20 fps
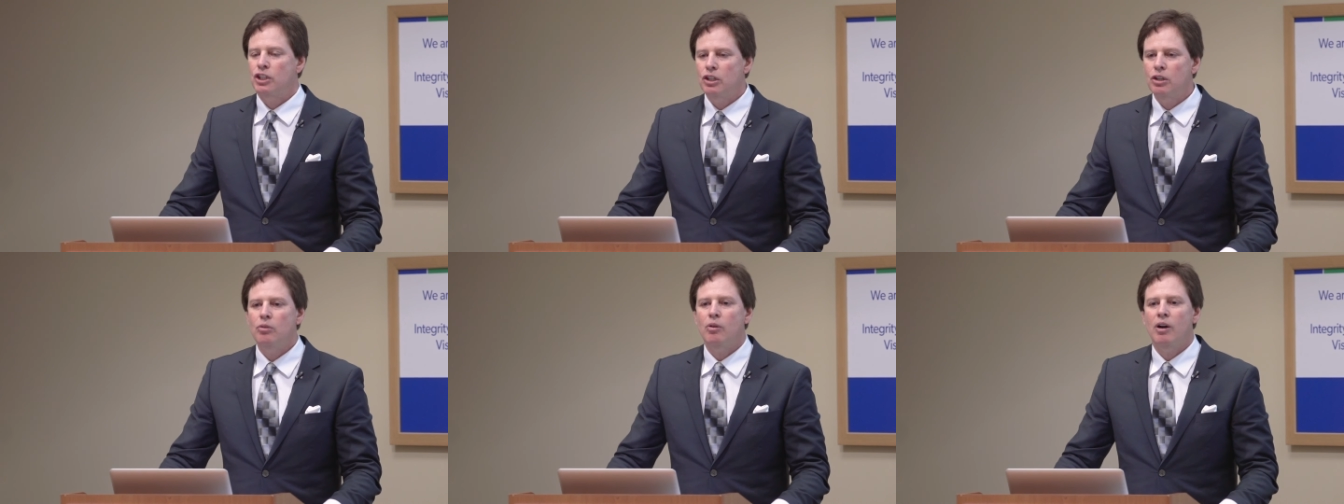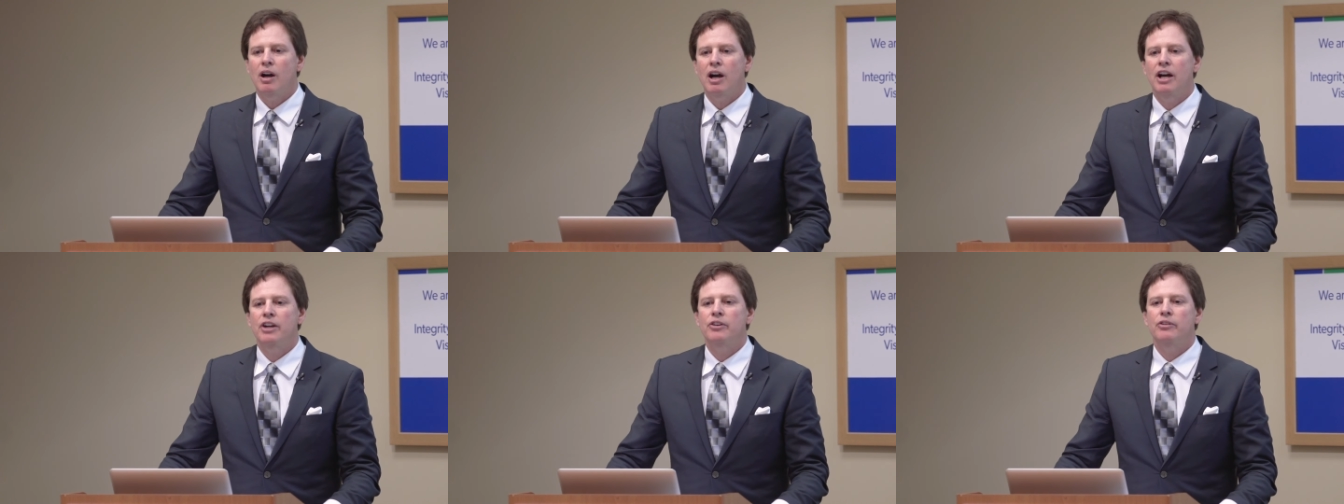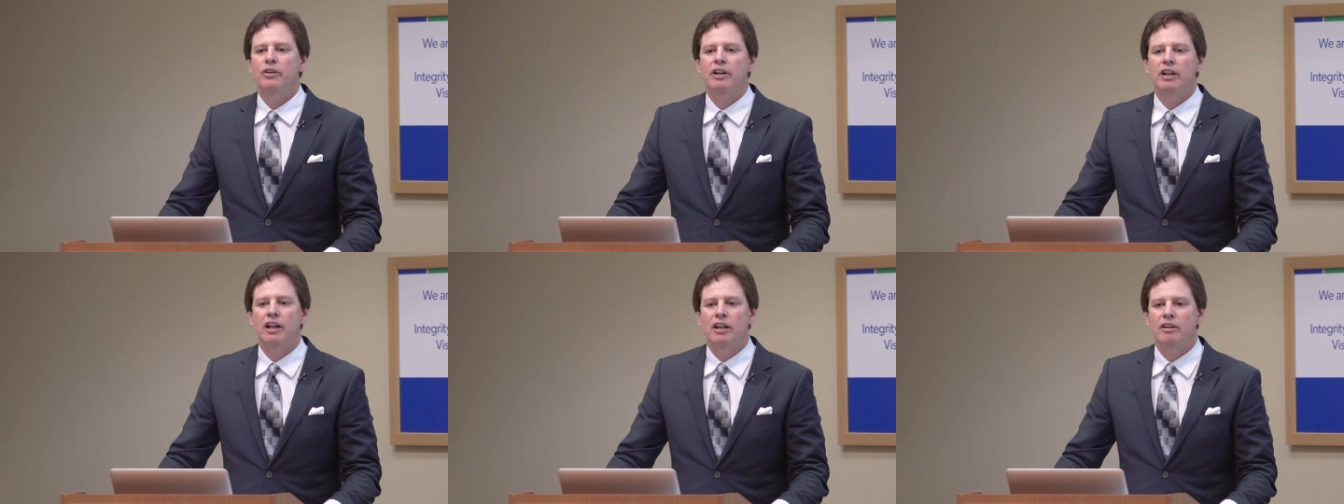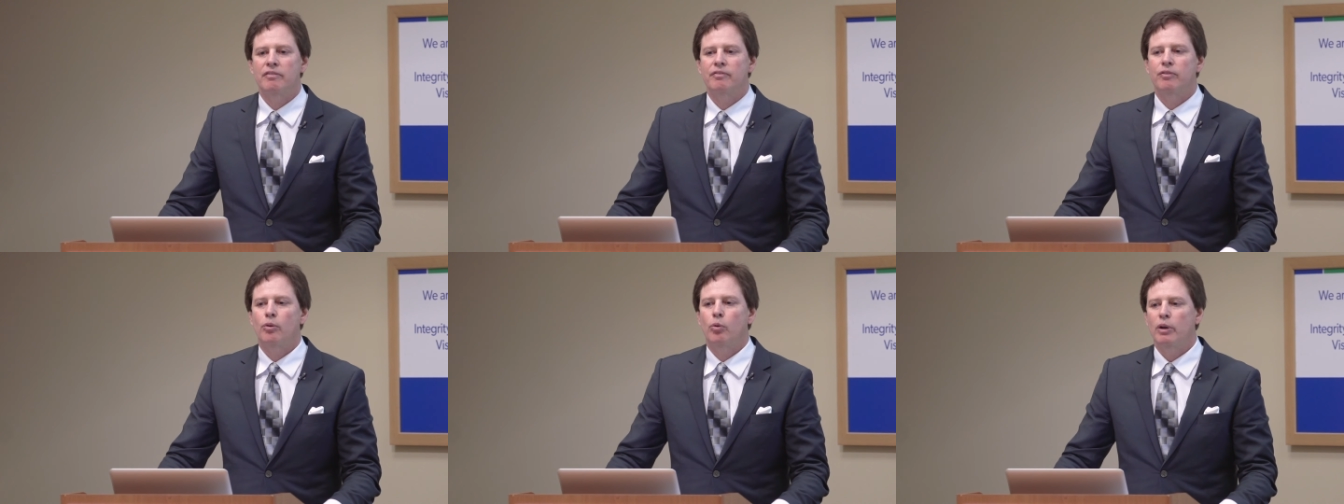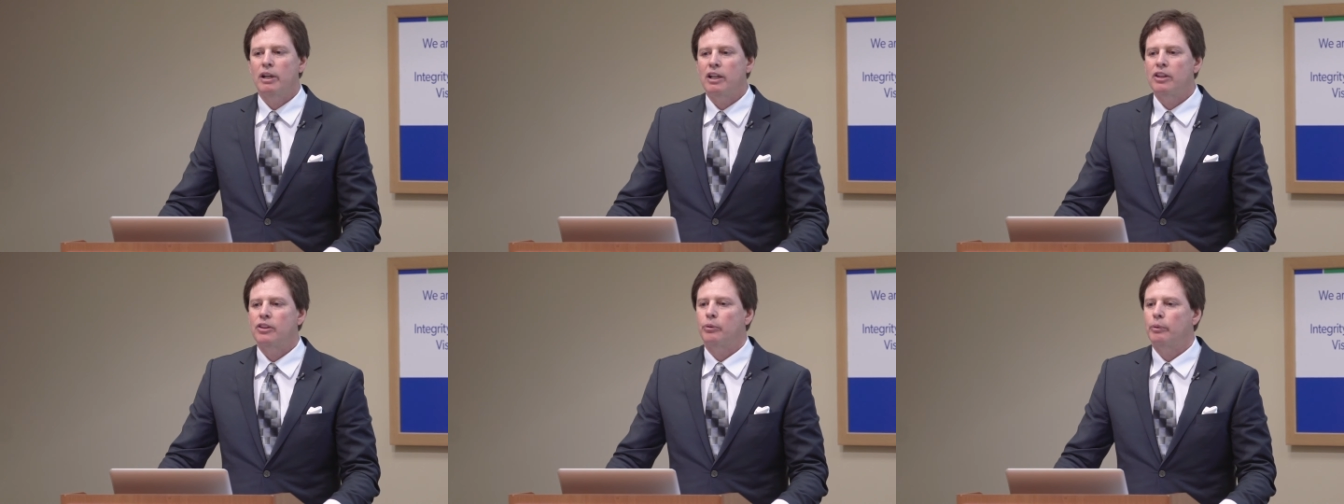
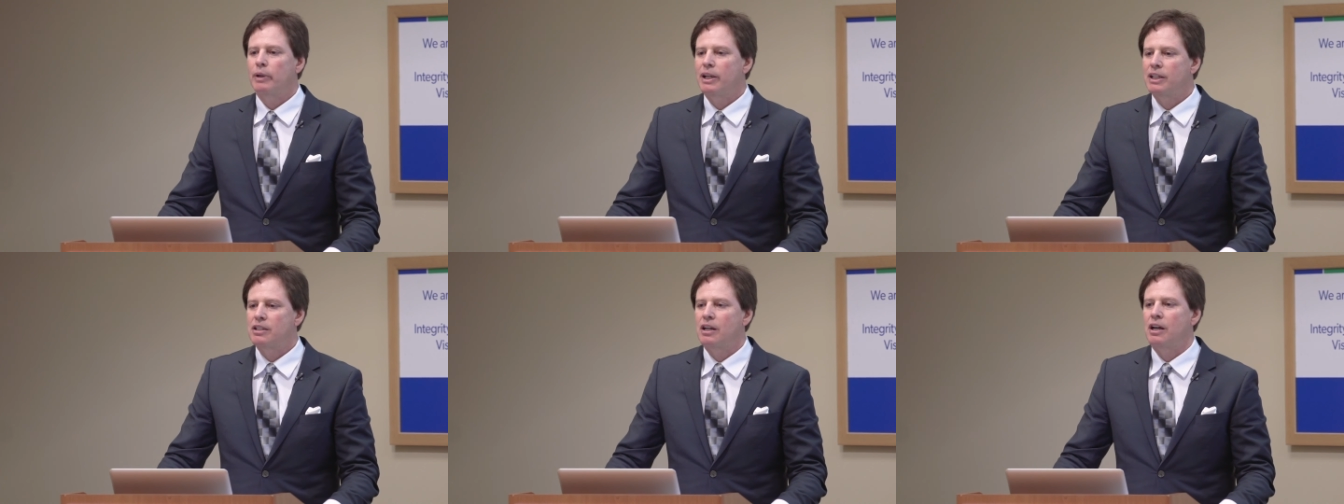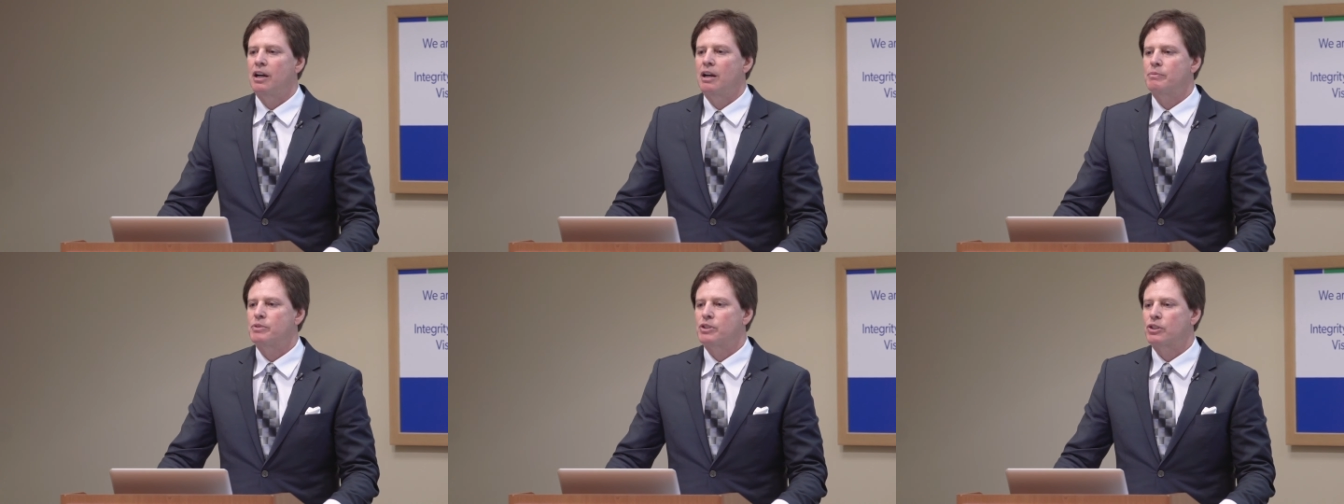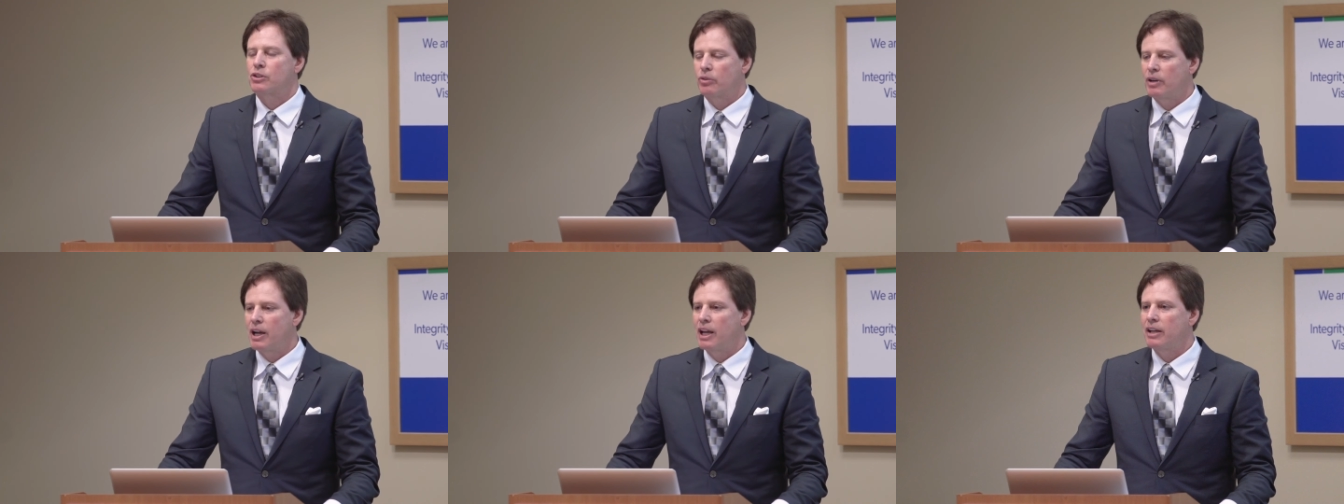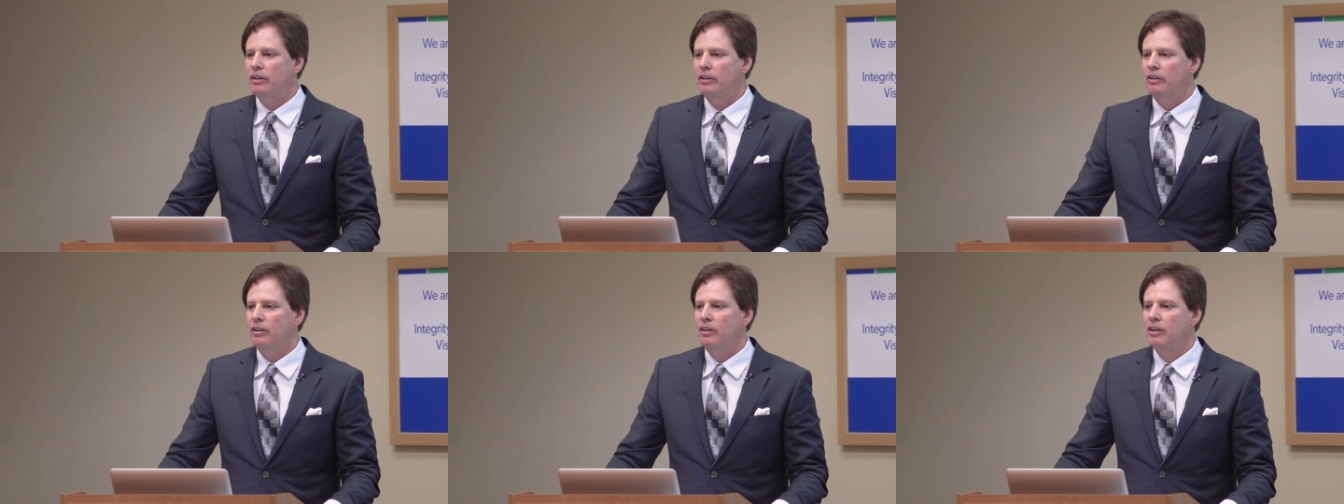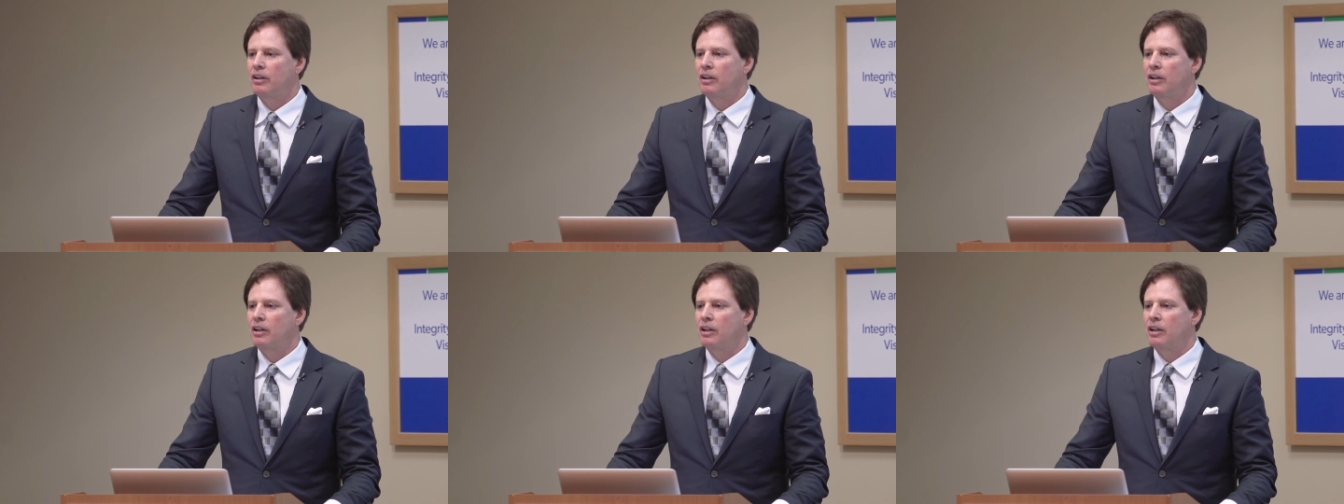243 times greater